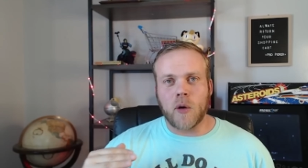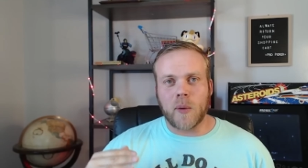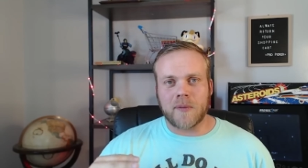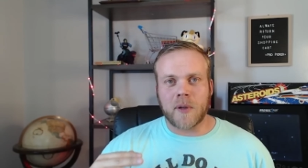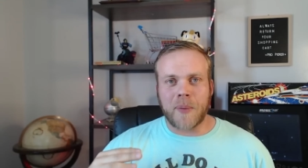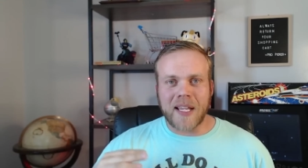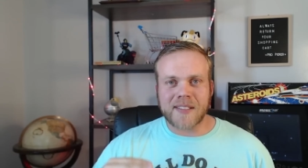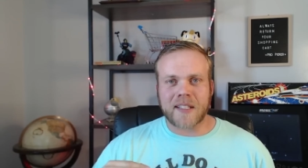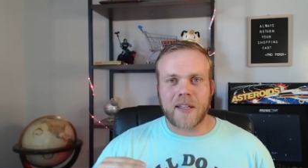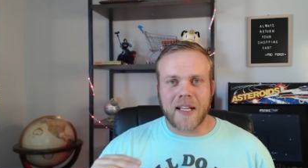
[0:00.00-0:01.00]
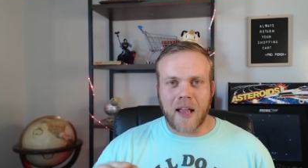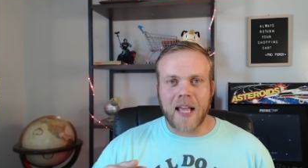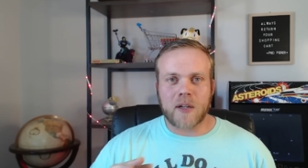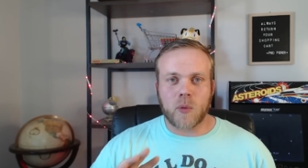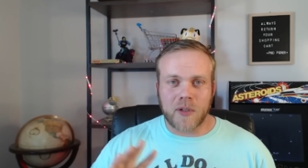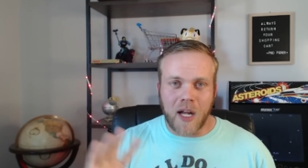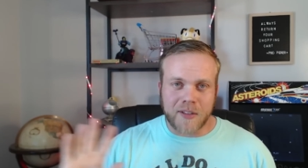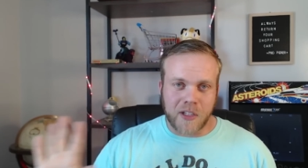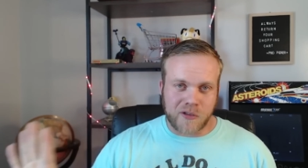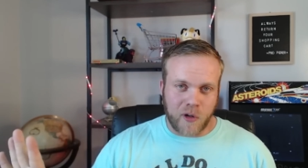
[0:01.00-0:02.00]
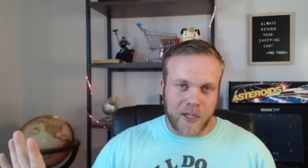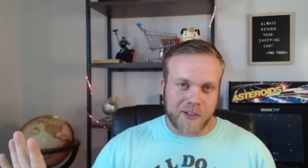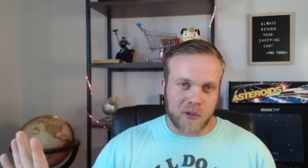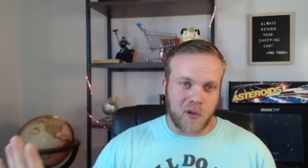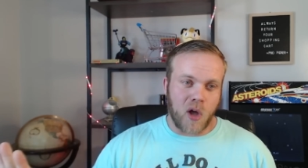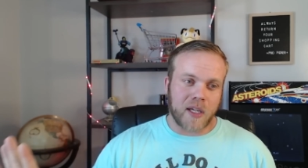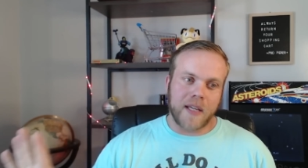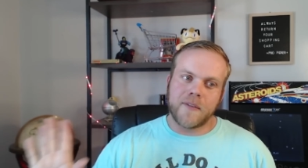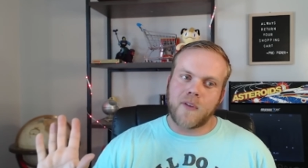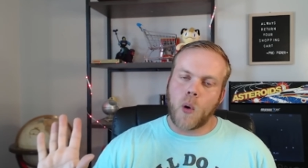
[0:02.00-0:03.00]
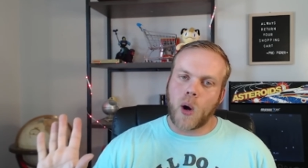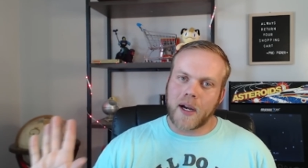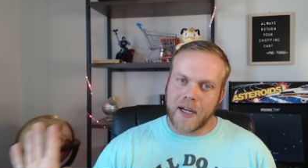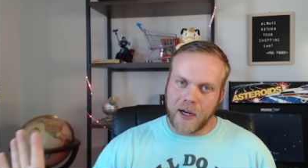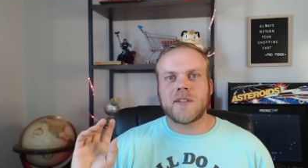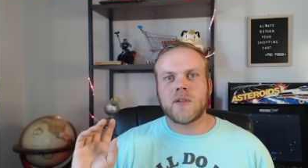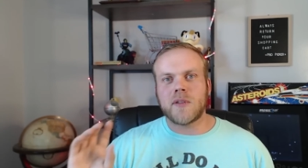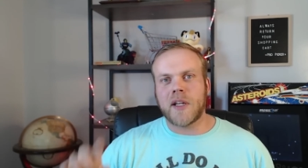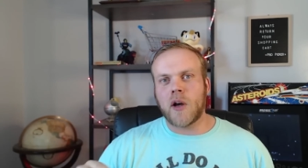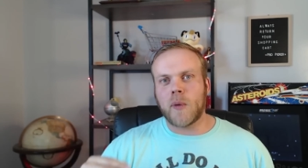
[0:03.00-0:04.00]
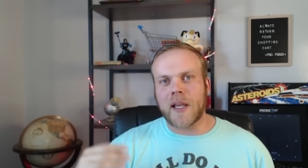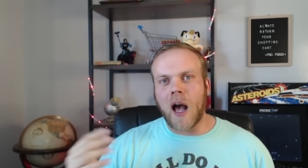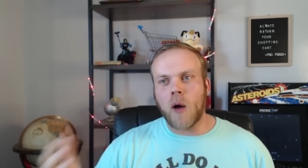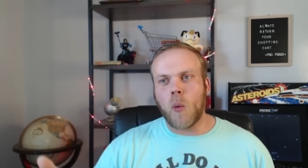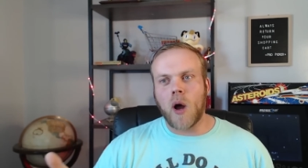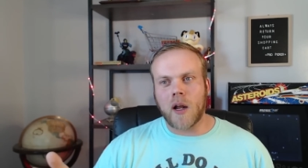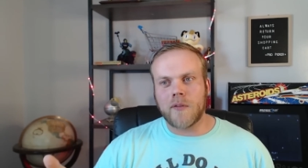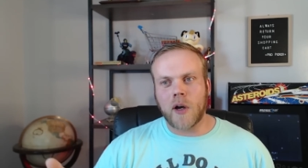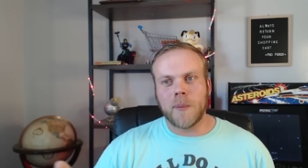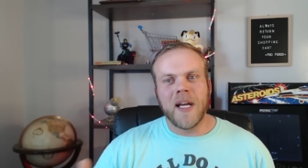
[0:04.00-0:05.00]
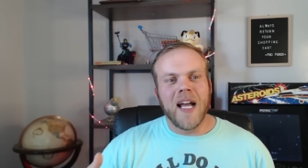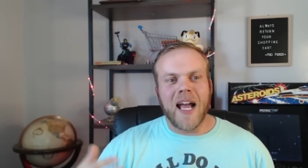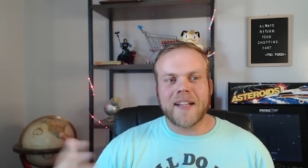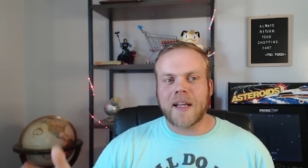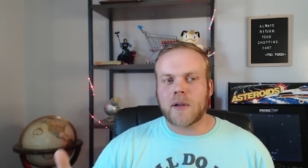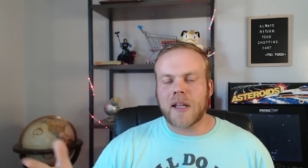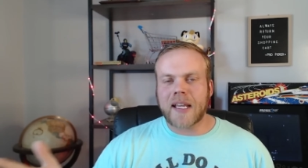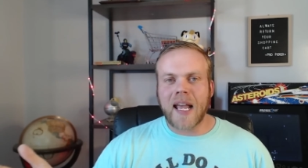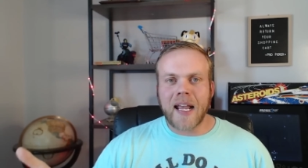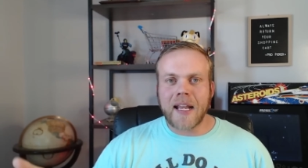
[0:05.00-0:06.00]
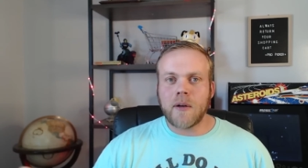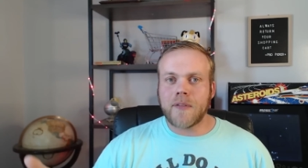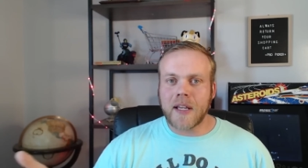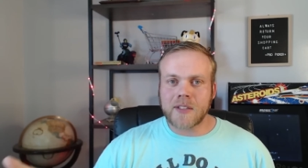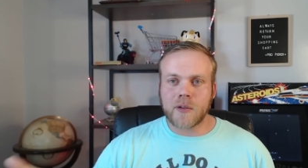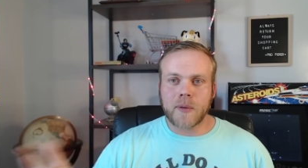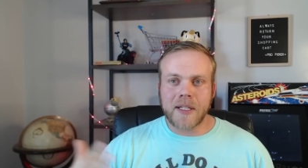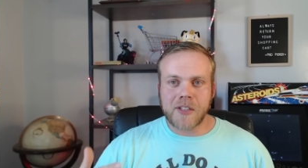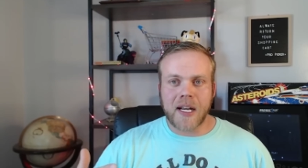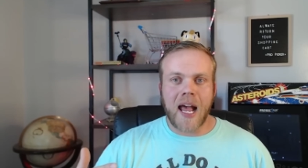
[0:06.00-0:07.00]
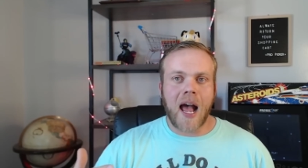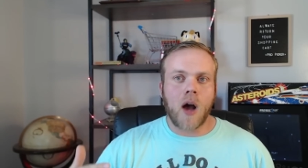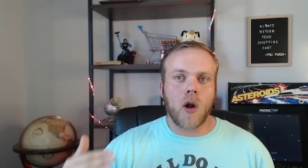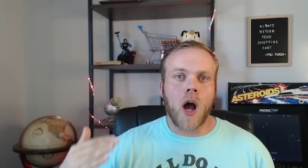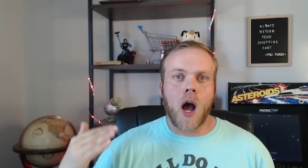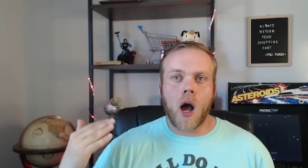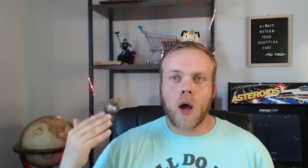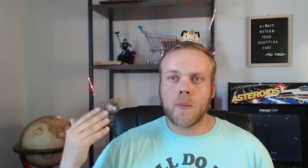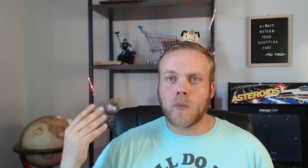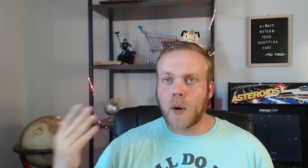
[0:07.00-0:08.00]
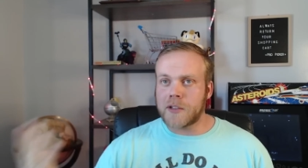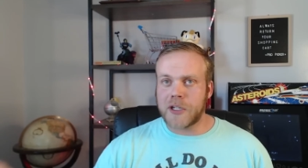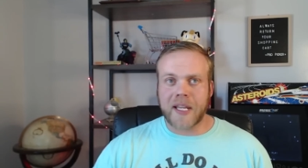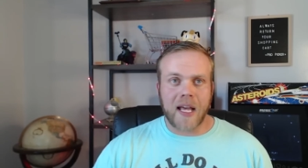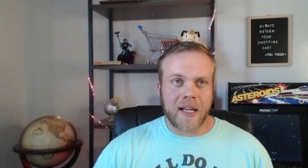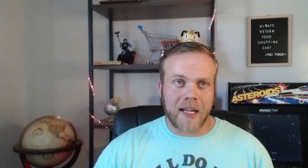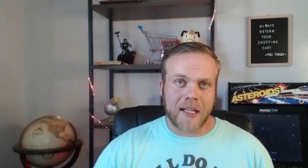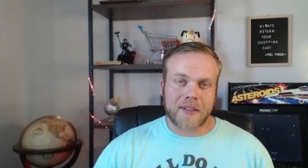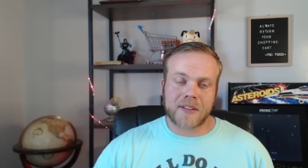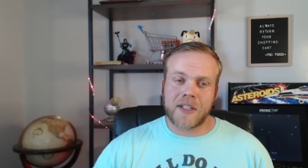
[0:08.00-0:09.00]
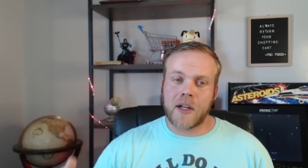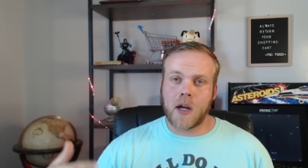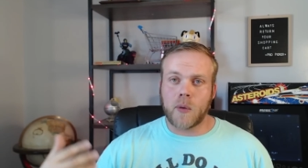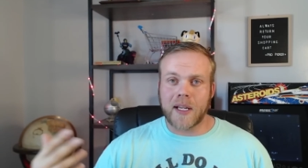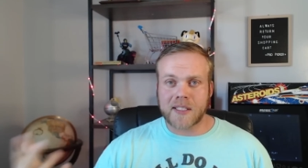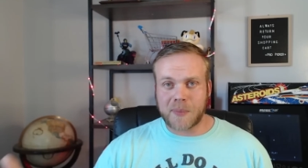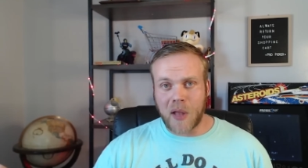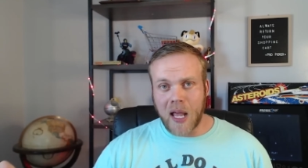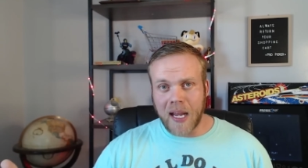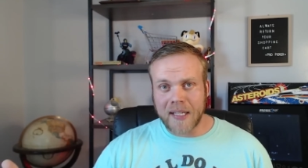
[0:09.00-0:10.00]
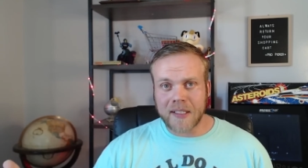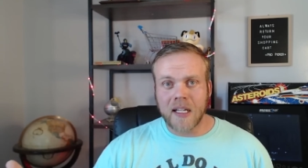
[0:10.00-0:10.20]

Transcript: know, we're basically like, we're not the droids you're looking for here. You know, we got one of them and they were like, hey, well, thanks for reaching out. Where'd you get it? You know, we explained